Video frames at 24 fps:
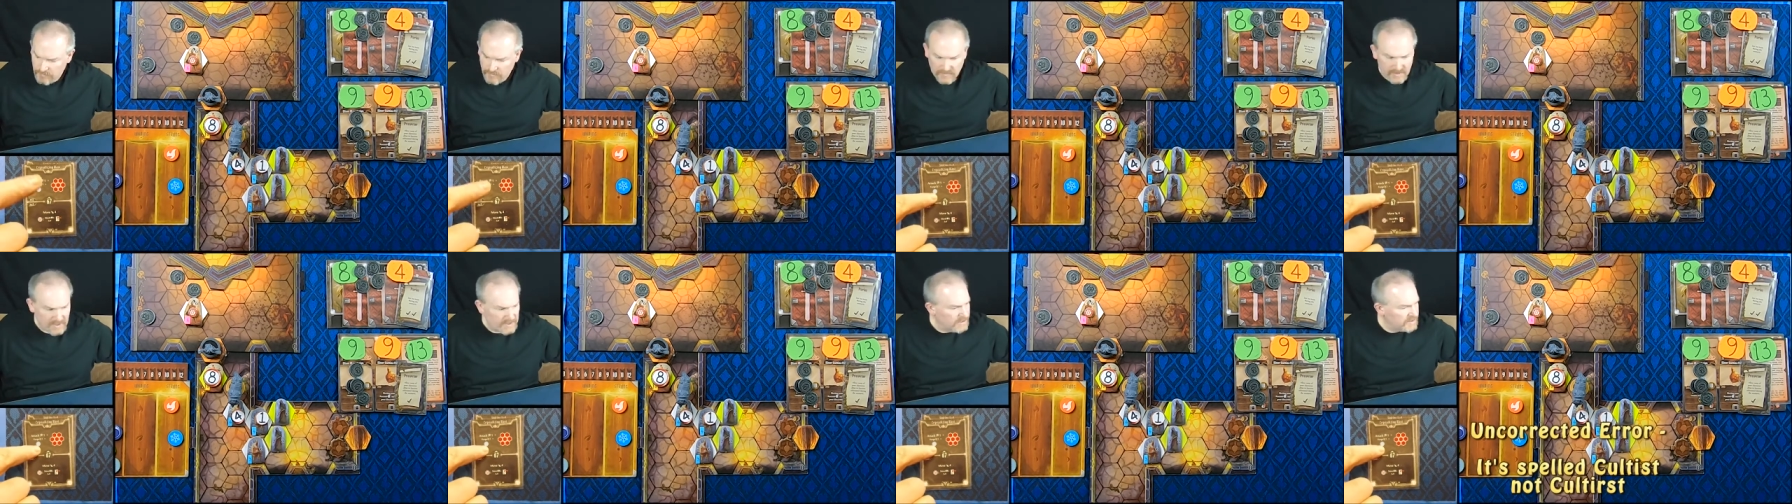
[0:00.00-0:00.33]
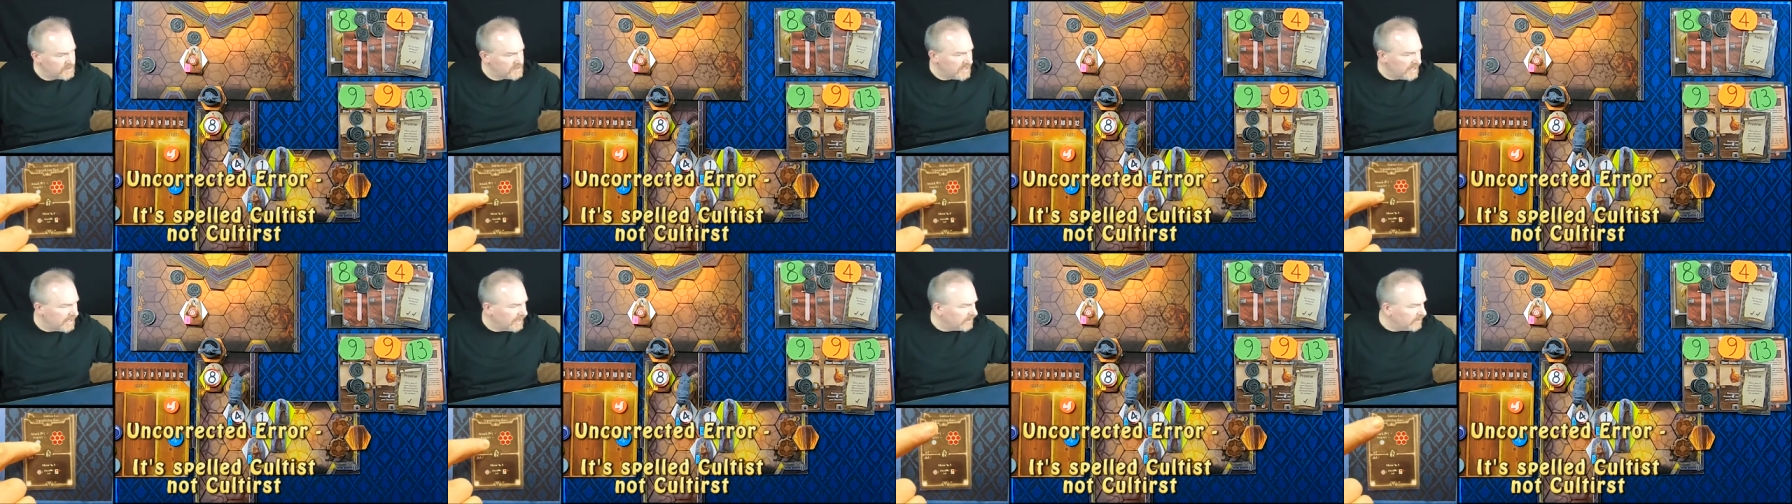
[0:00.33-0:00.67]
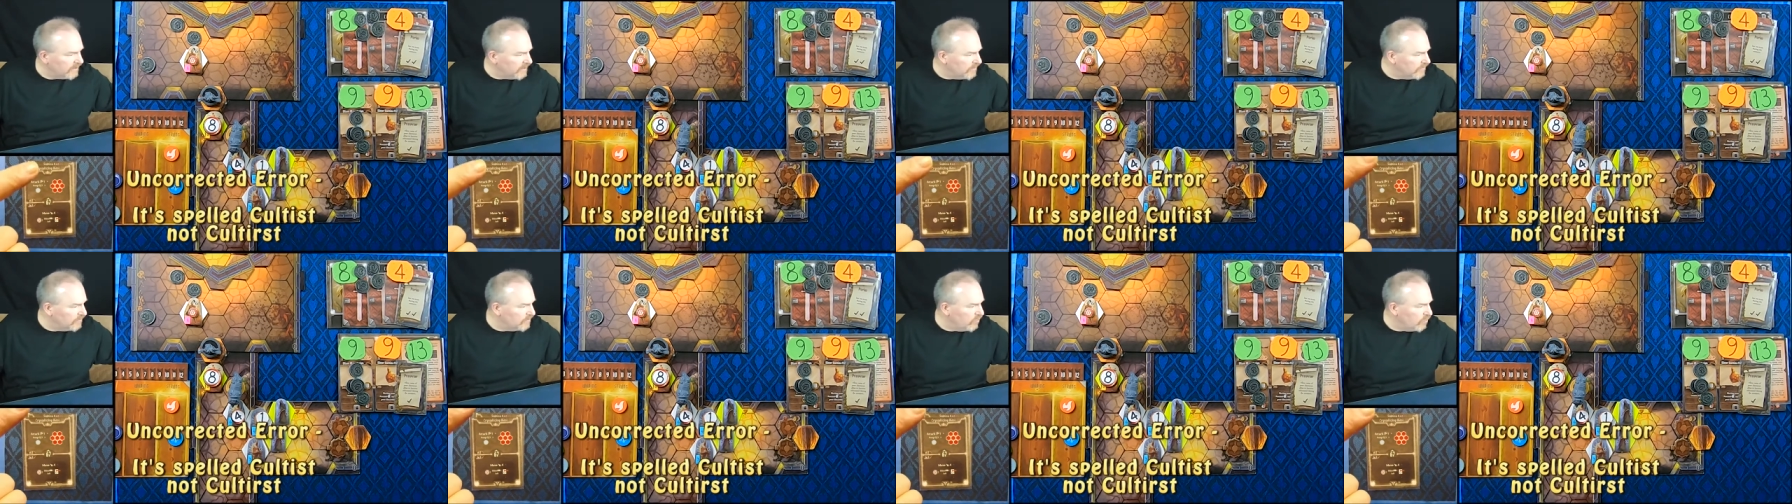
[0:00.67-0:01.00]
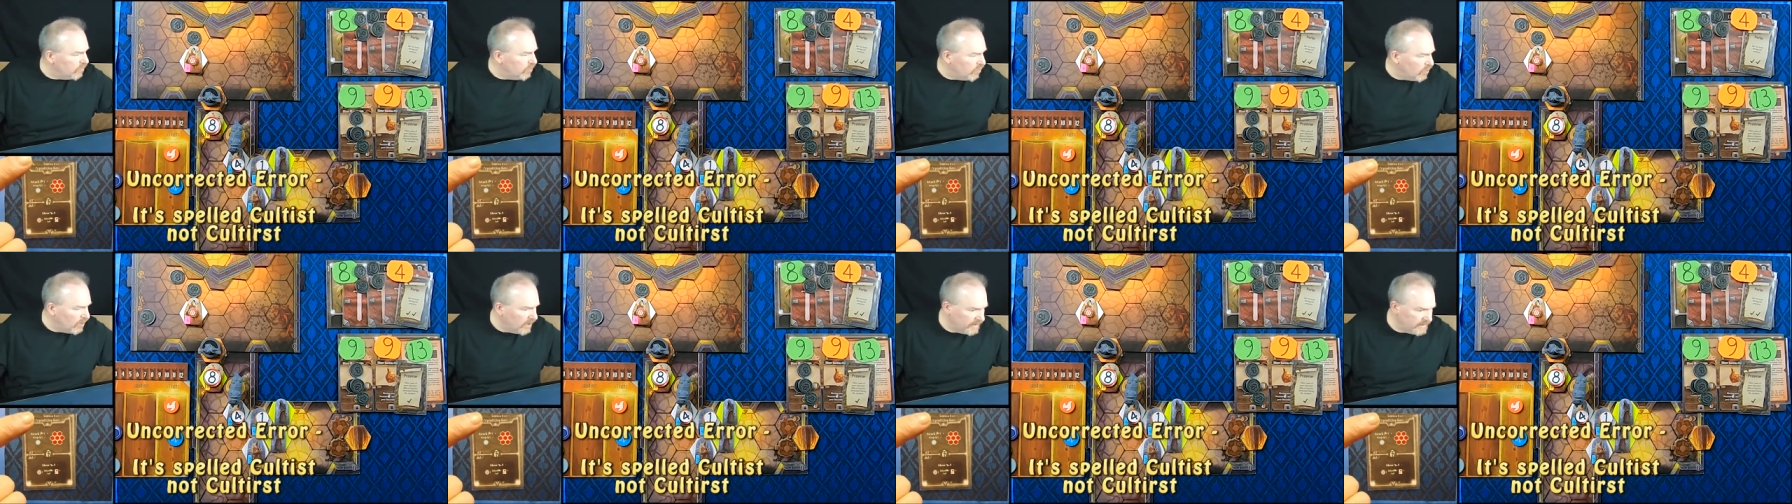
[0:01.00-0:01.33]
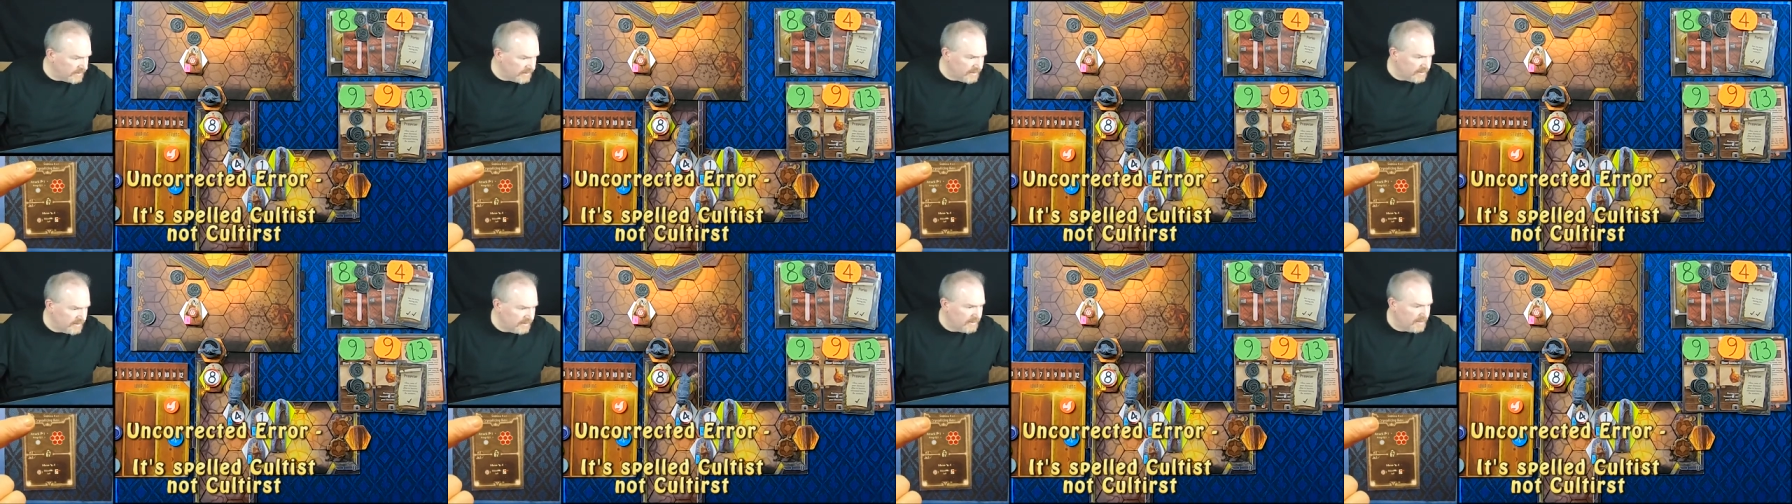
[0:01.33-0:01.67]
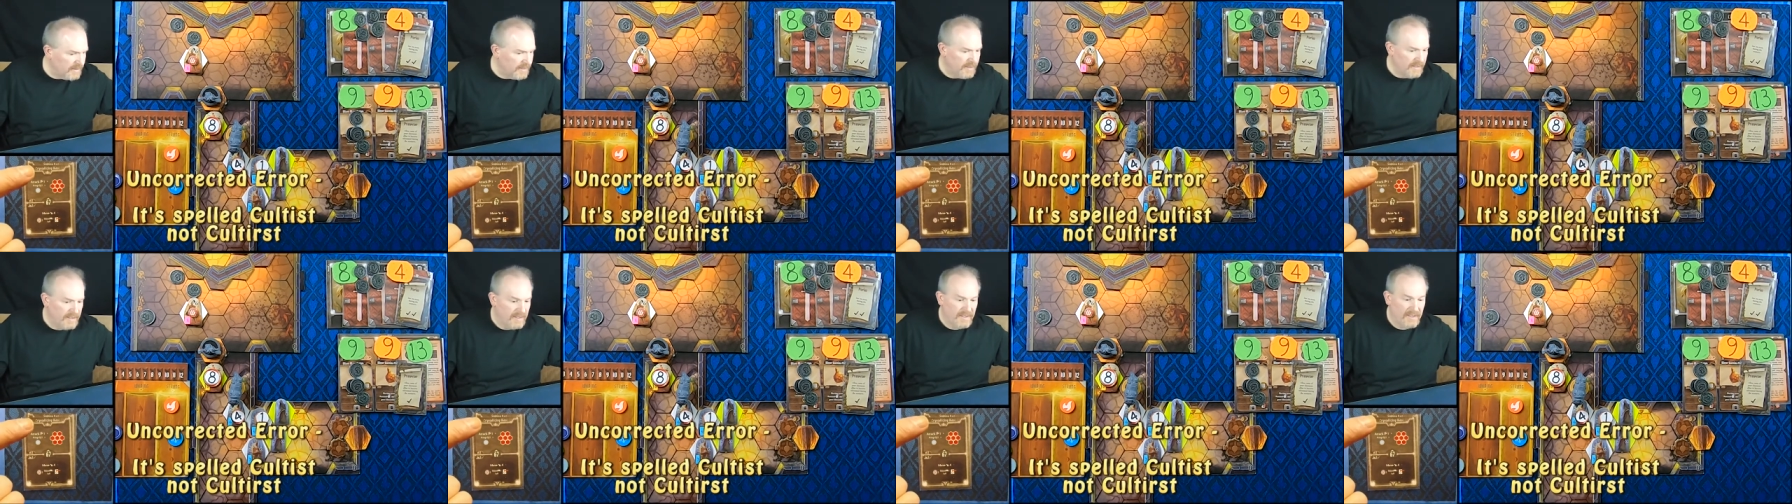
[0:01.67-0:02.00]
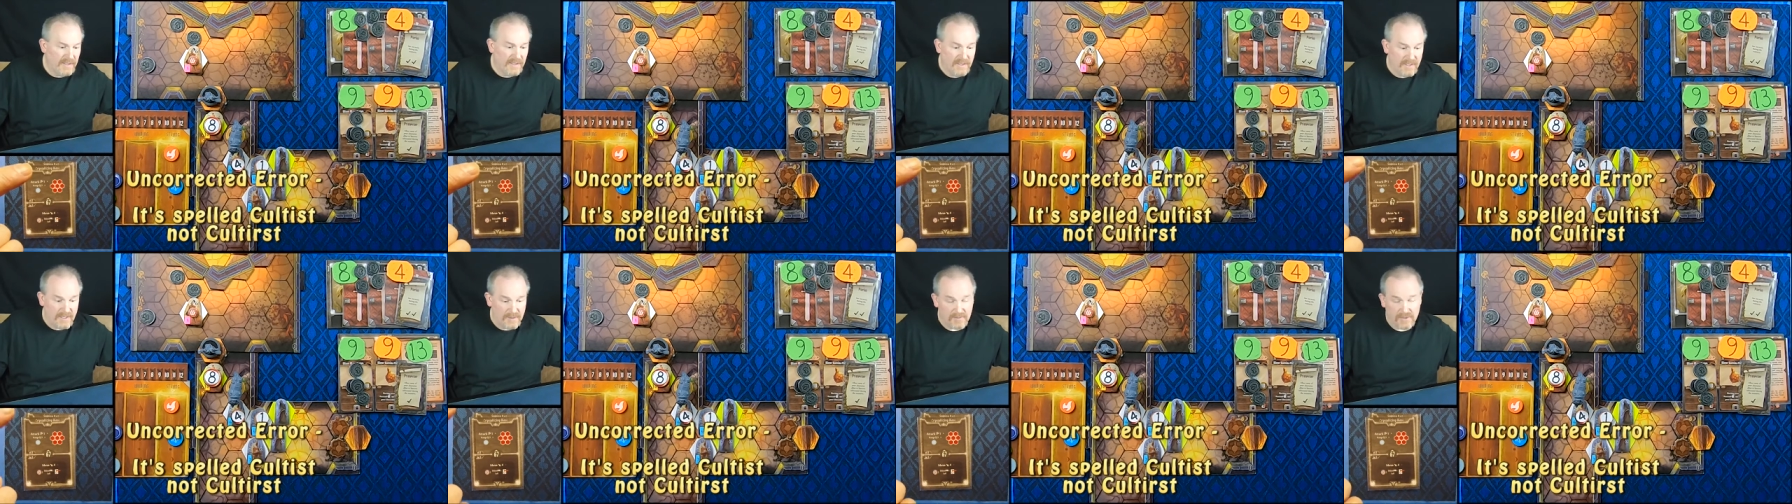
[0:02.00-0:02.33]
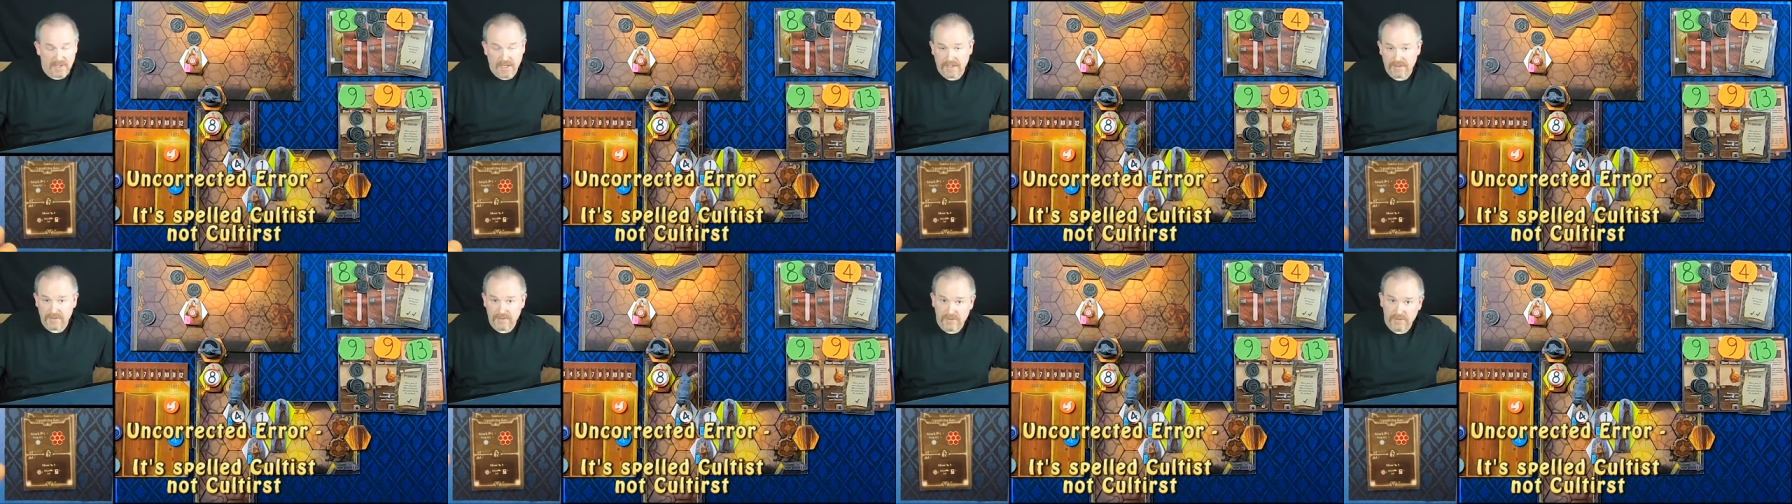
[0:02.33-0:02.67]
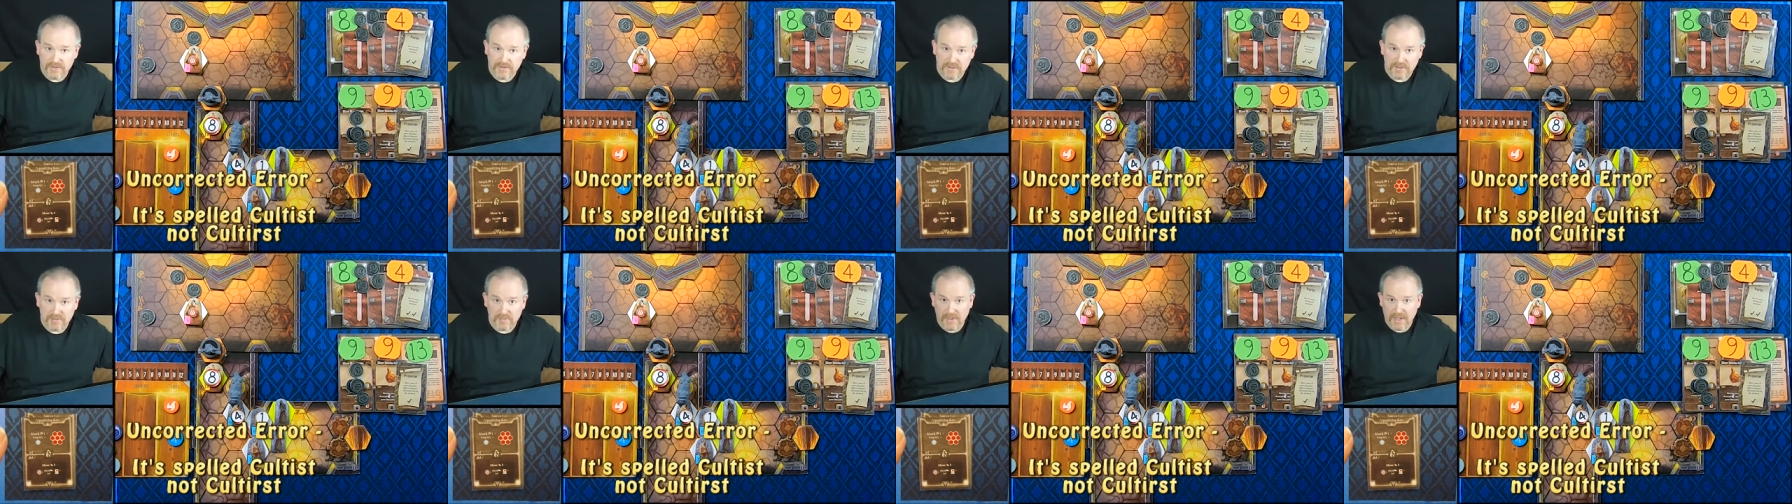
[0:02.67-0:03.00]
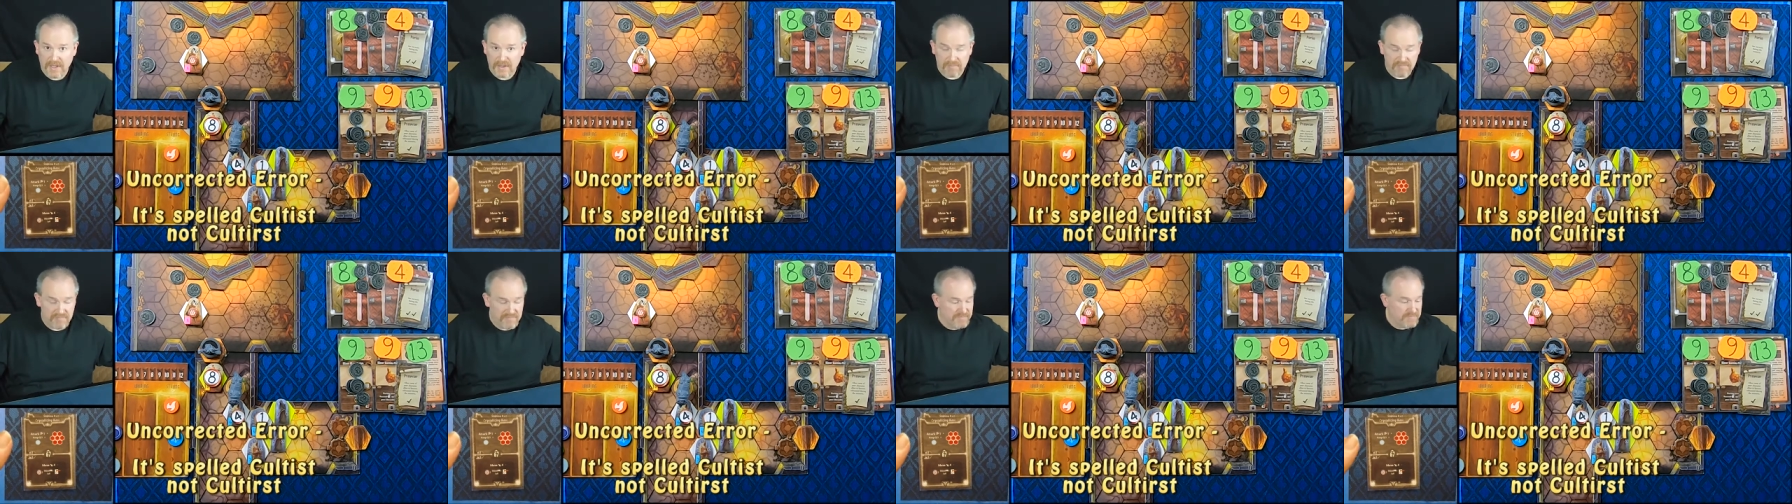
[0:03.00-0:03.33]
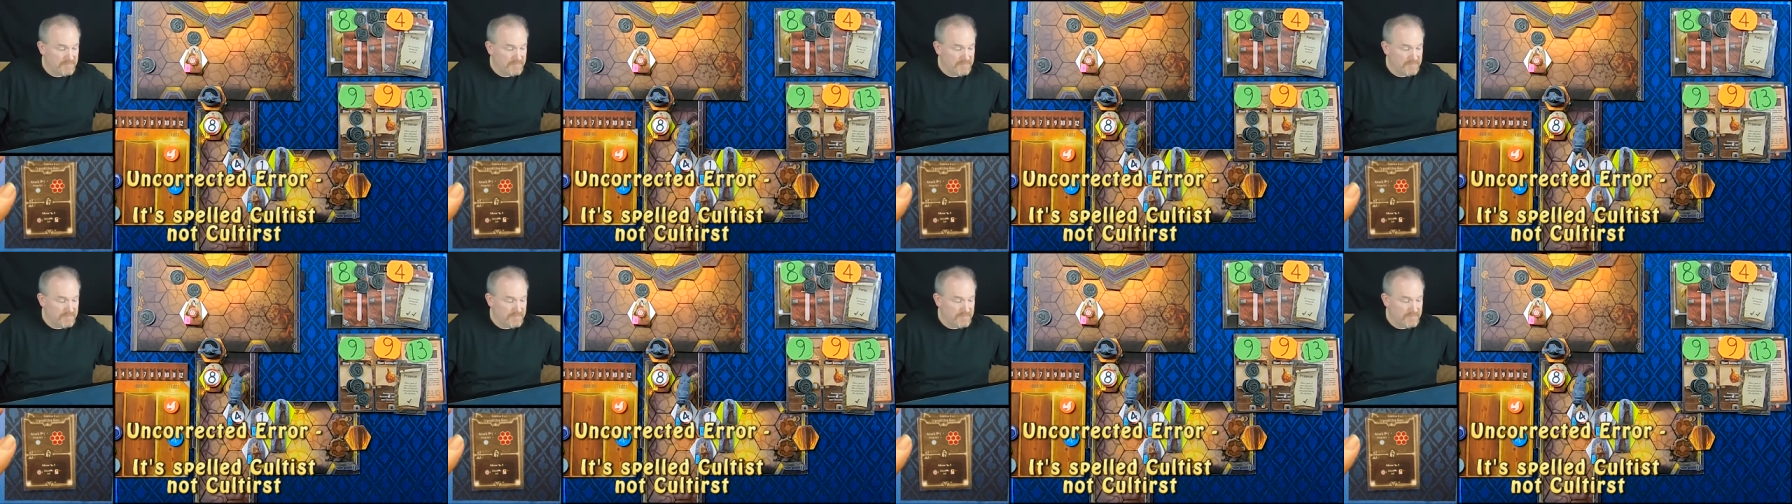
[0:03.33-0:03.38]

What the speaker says: Attack of 1. I'm not using my